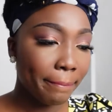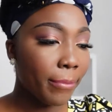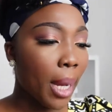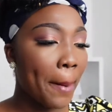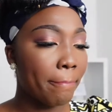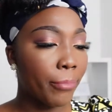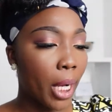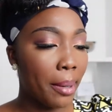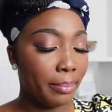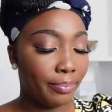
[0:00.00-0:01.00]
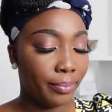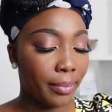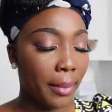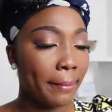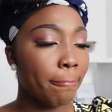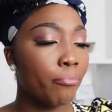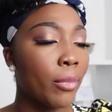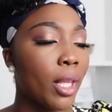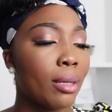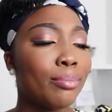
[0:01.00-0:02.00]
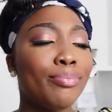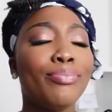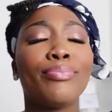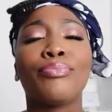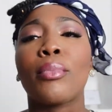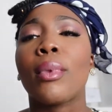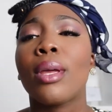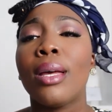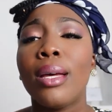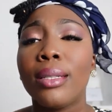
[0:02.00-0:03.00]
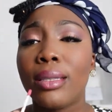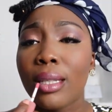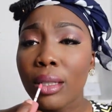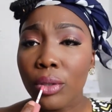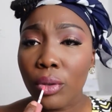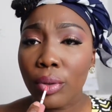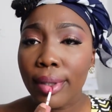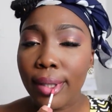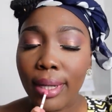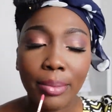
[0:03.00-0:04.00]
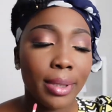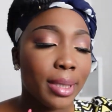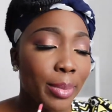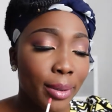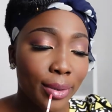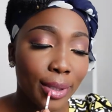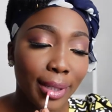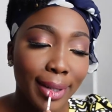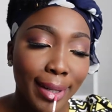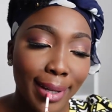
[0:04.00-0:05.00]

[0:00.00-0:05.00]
Mmm. Mmm. Tastes so good. I mean, smells good.